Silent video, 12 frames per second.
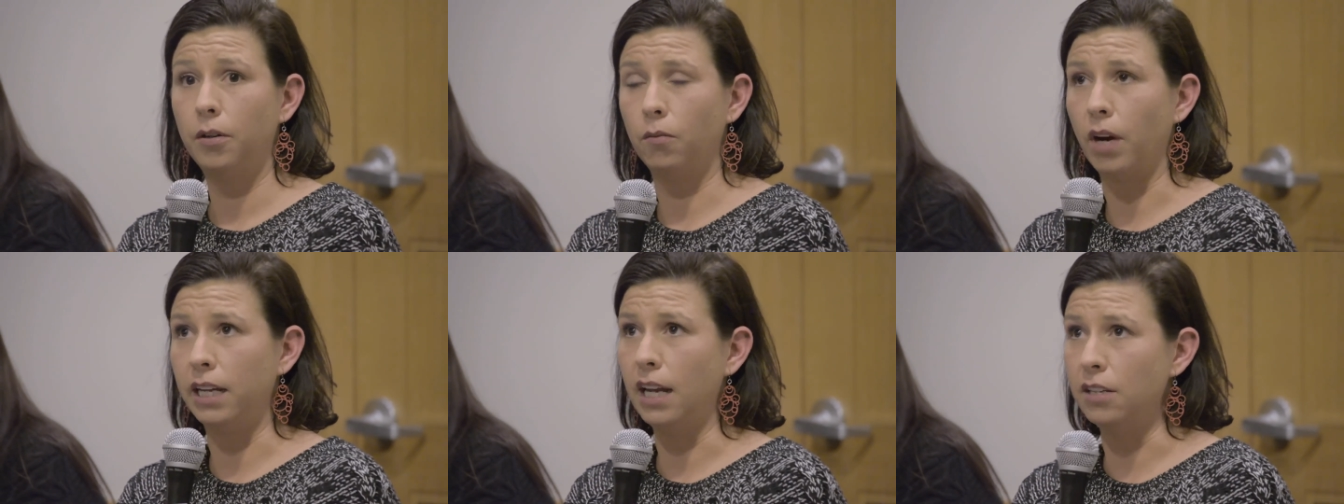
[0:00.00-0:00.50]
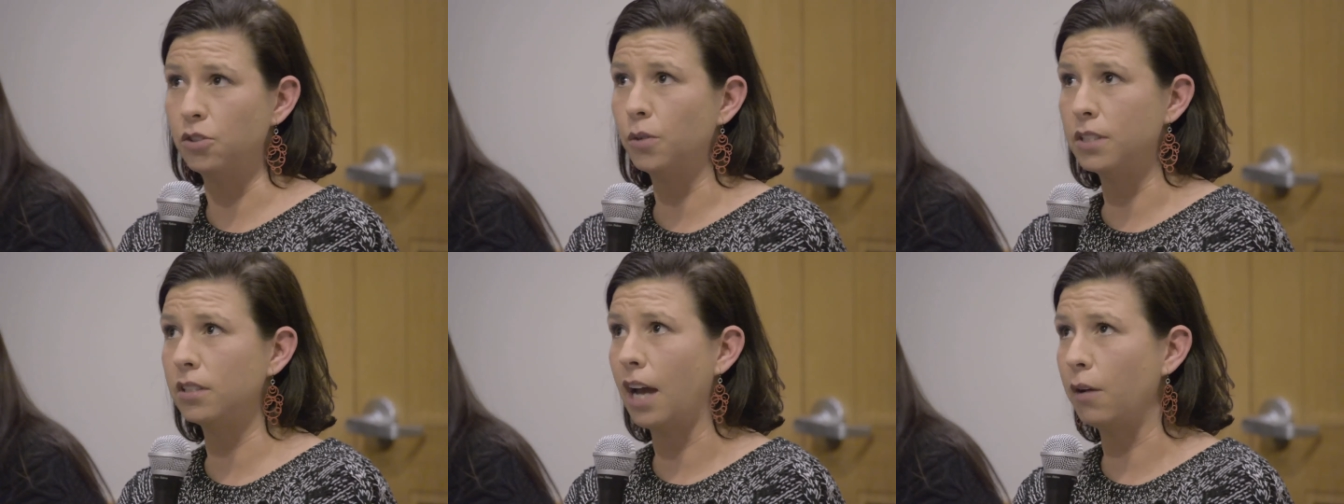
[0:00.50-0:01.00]
Right, and so
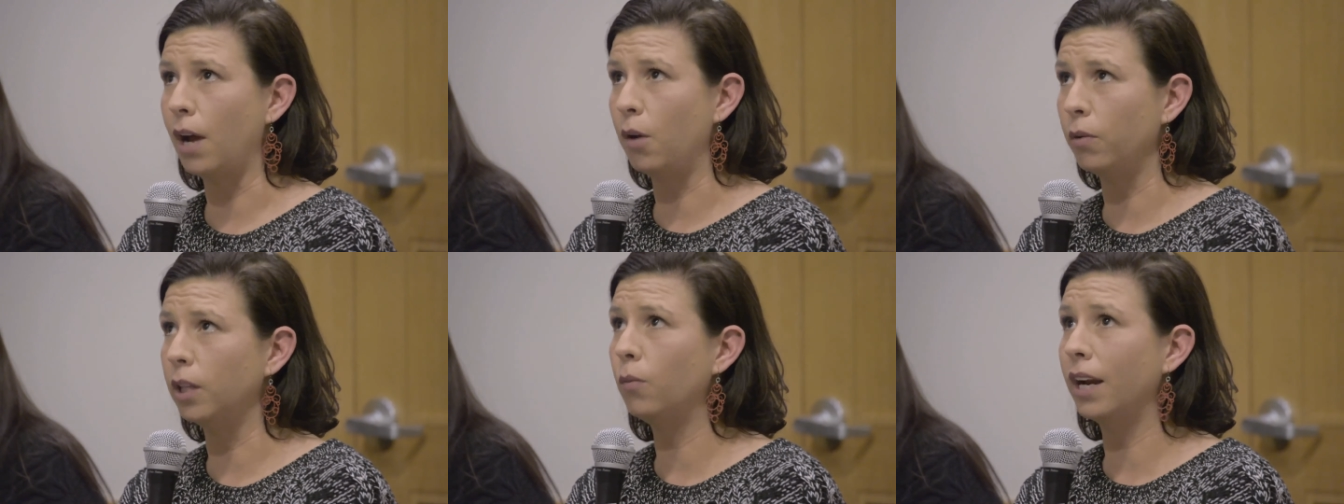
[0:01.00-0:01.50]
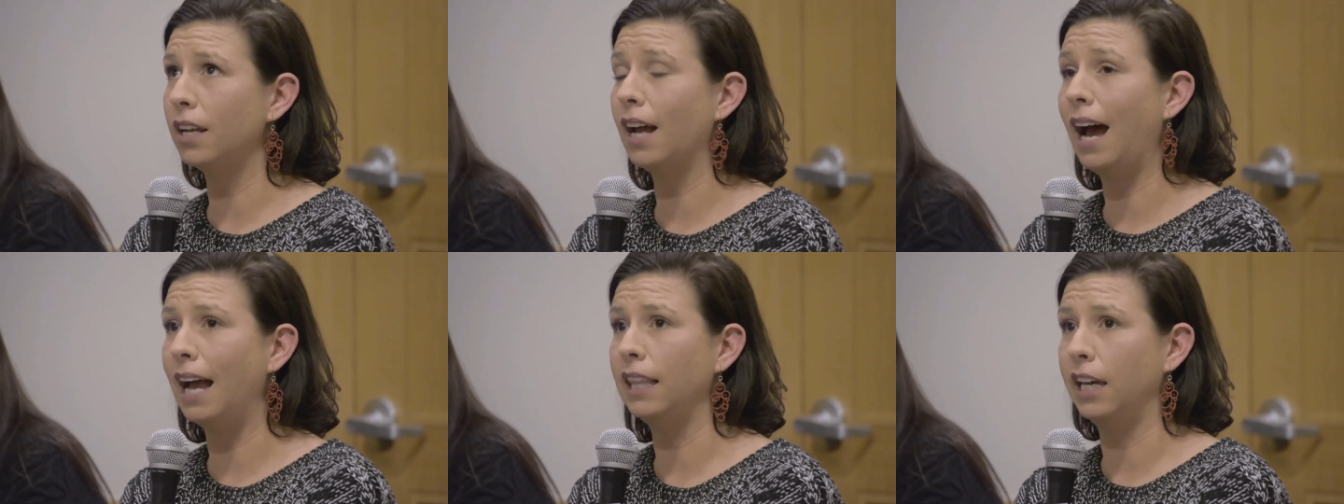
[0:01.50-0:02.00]
I really wanted to
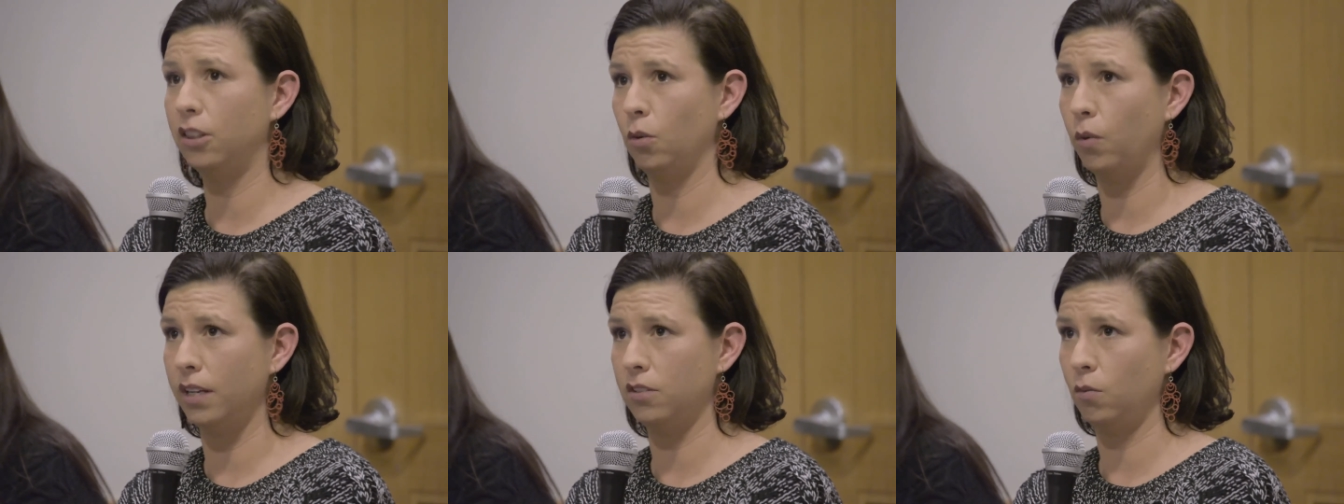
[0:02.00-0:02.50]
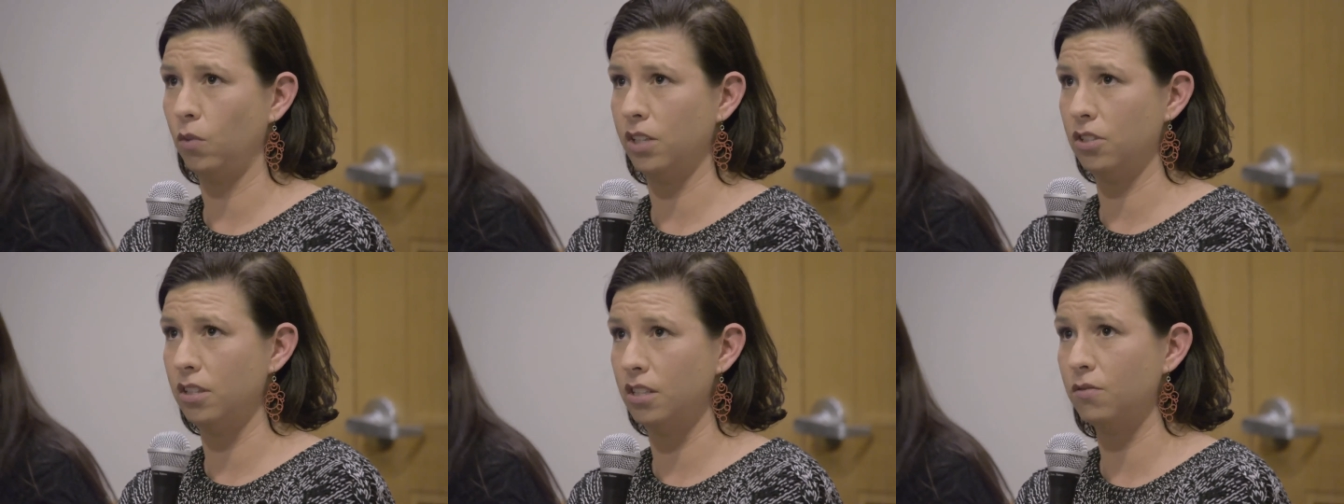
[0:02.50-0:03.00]
highlight the ways in
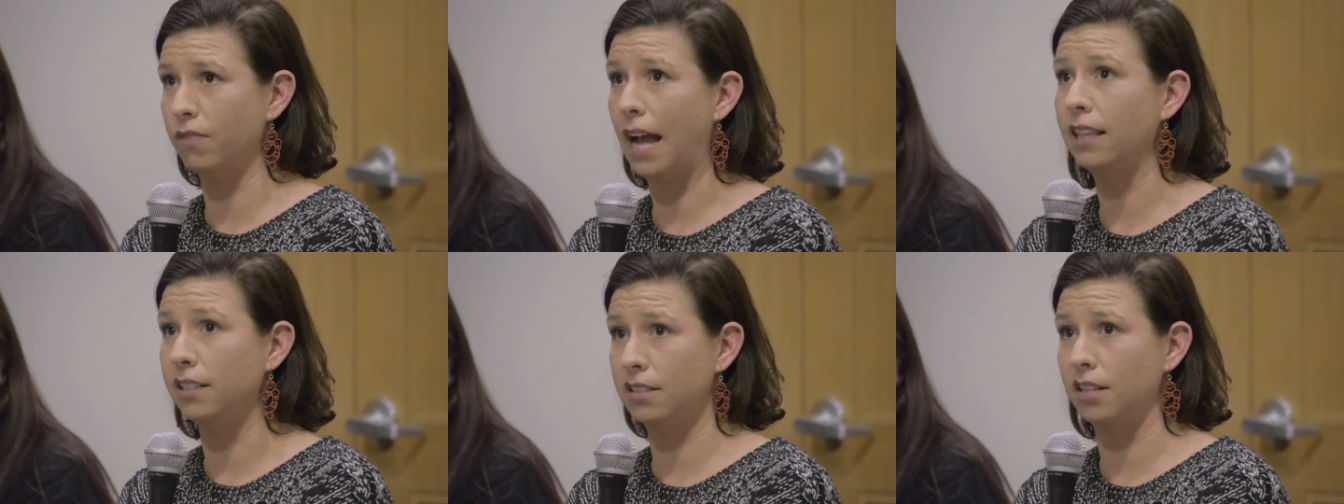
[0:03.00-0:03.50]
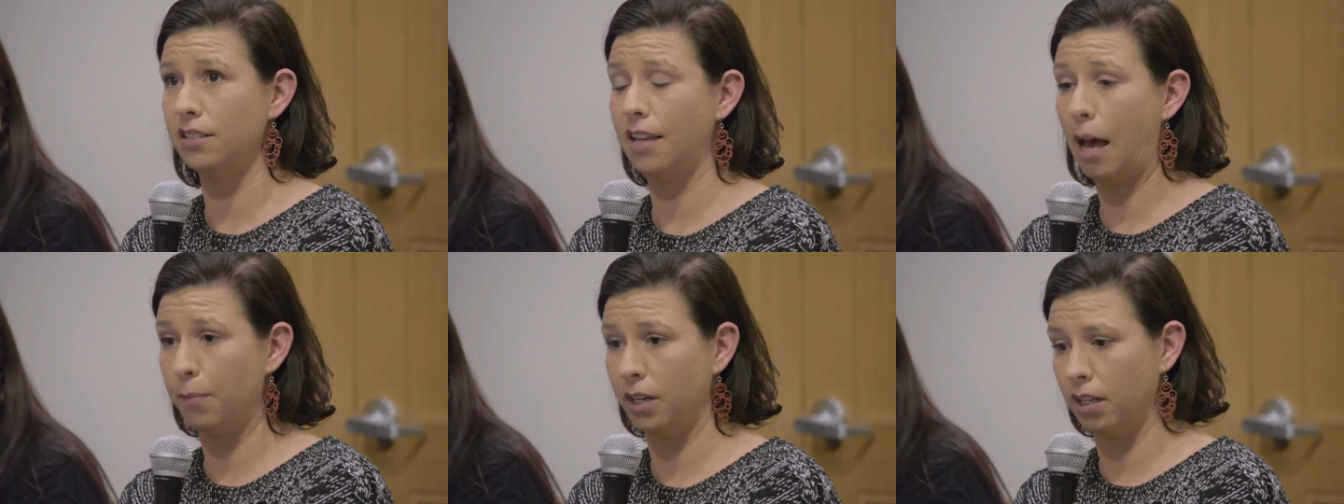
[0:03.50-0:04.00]
which this violence that is
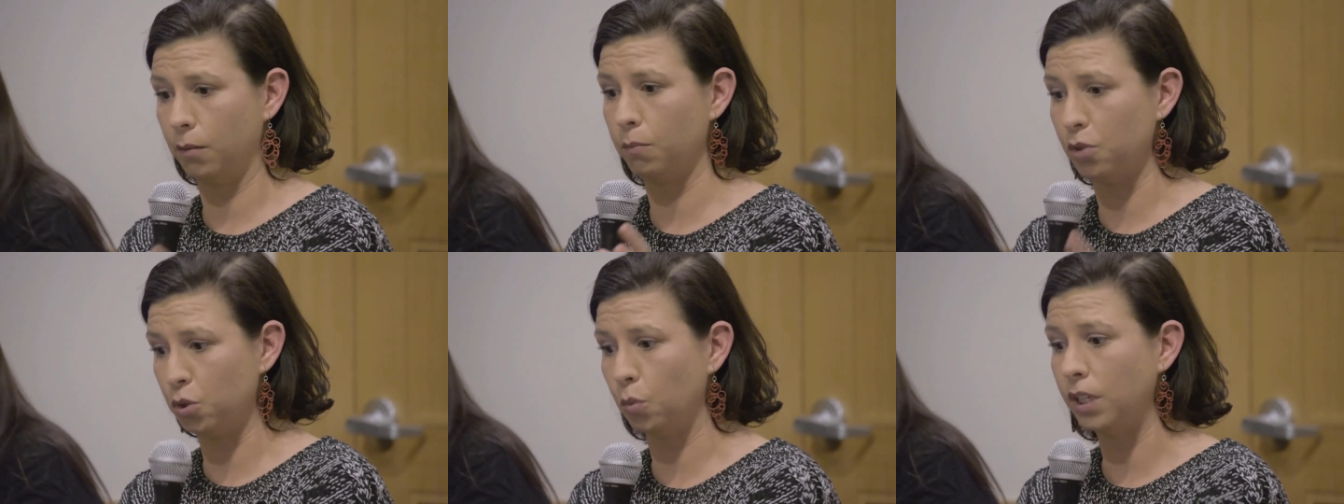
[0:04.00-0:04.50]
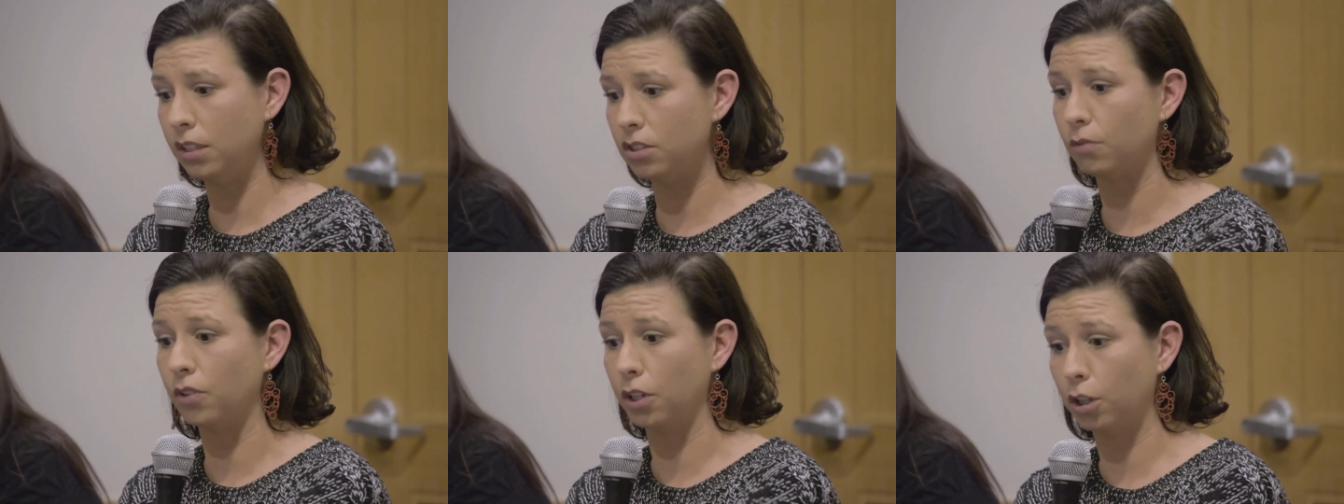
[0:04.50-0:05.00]
happening between
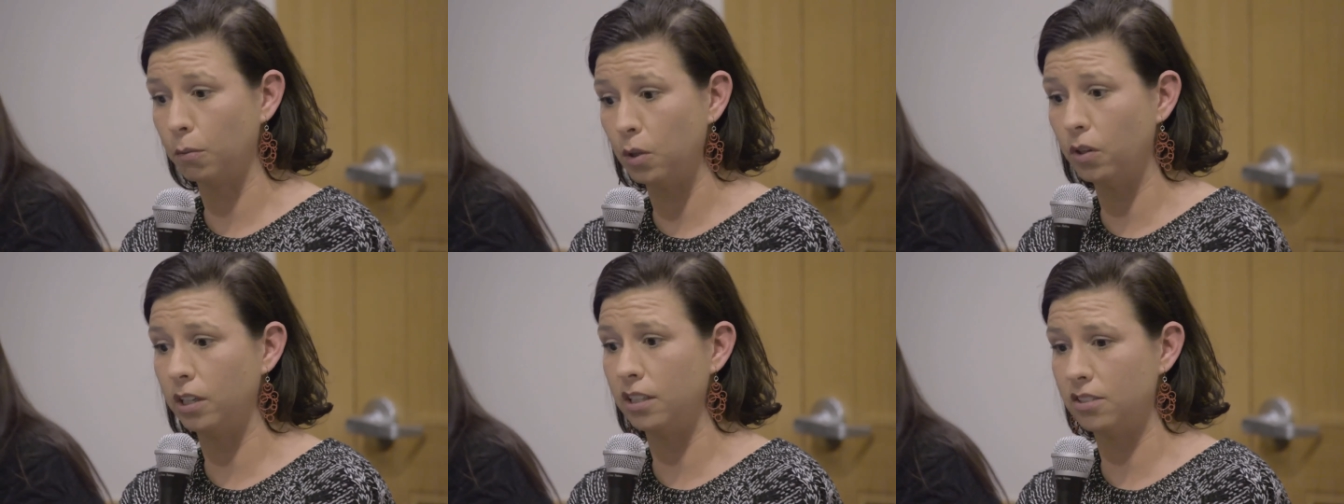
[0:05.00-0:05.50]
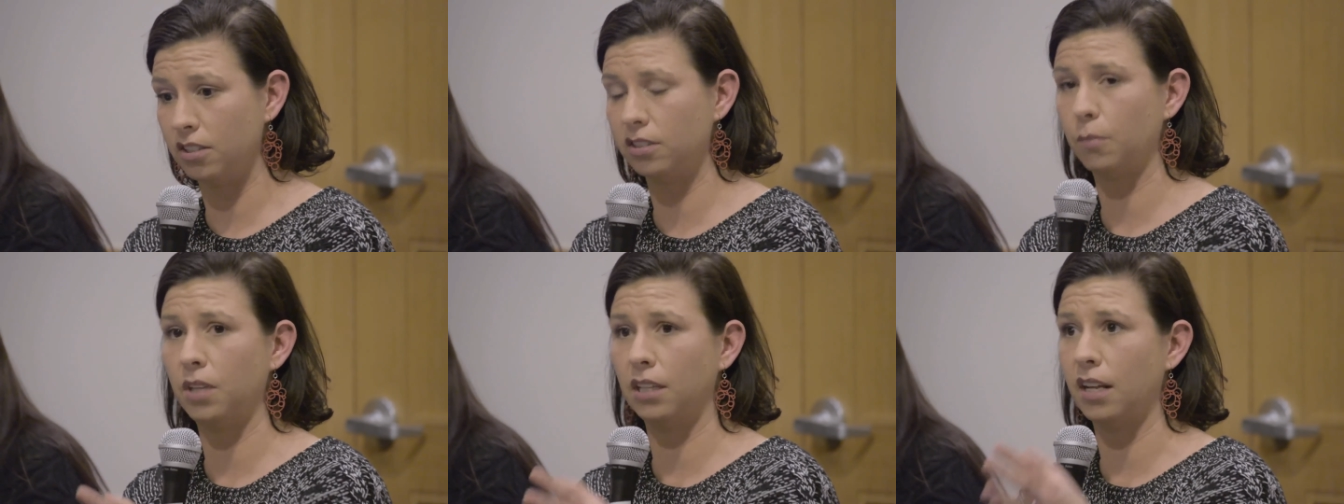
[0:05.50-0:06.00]
different communities
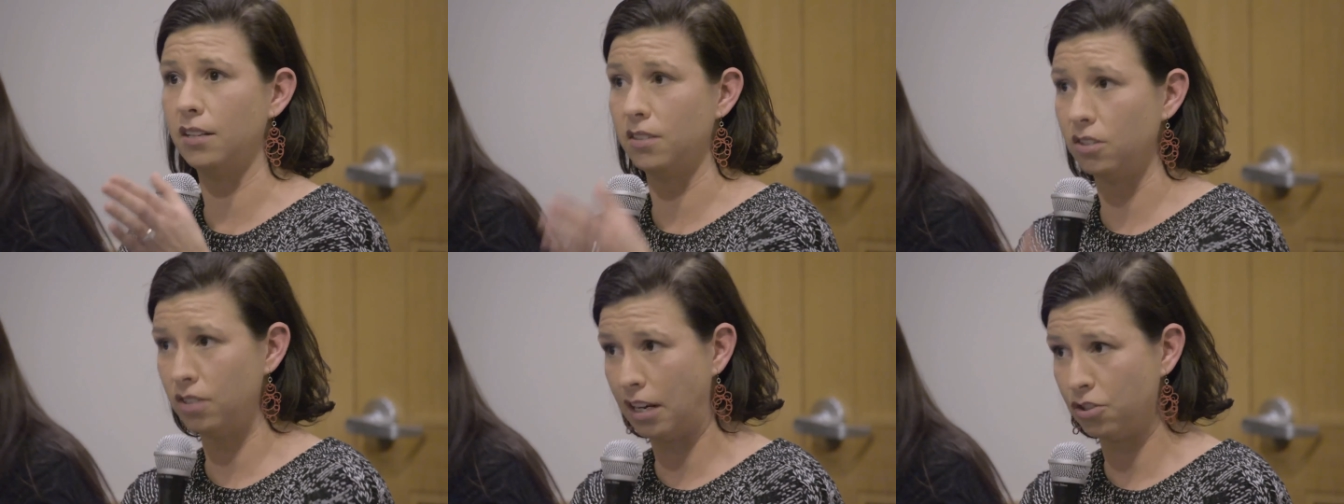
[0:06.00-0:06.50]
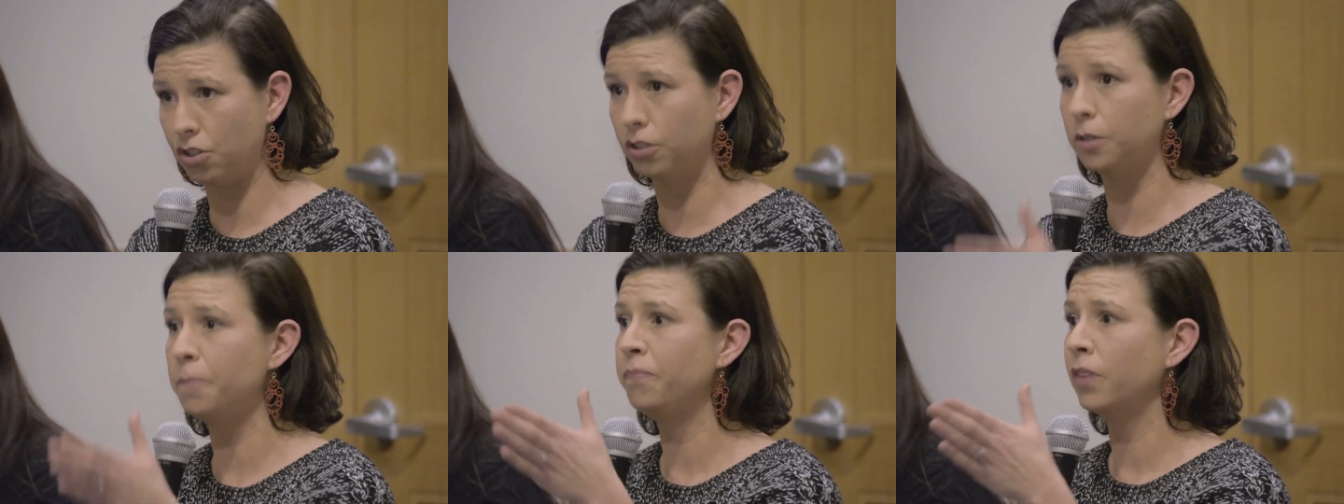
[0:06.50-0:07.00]
is something that is
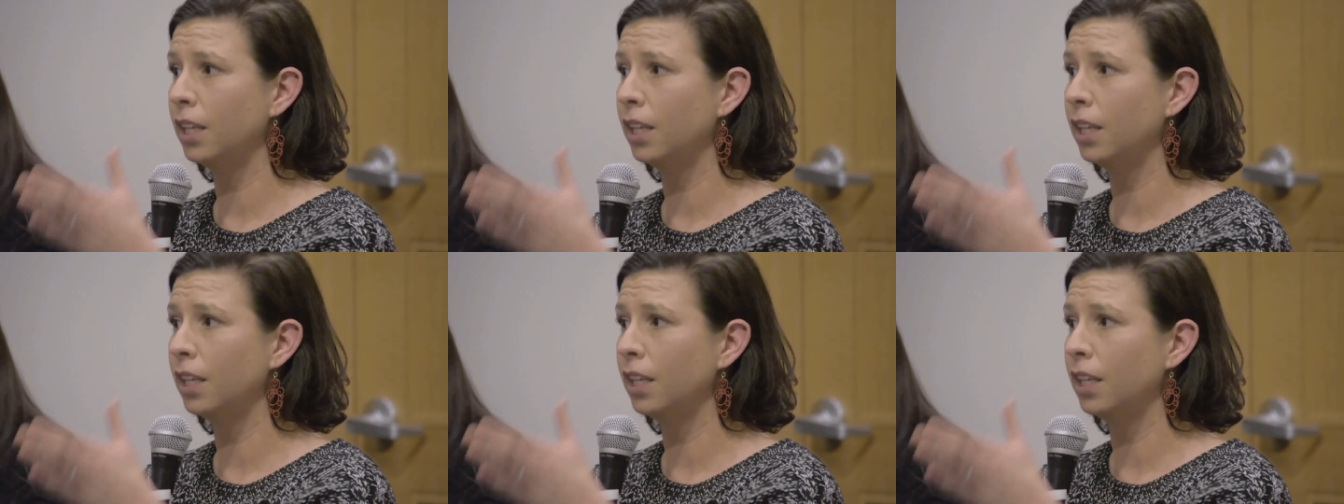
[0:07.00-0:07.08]
intentional,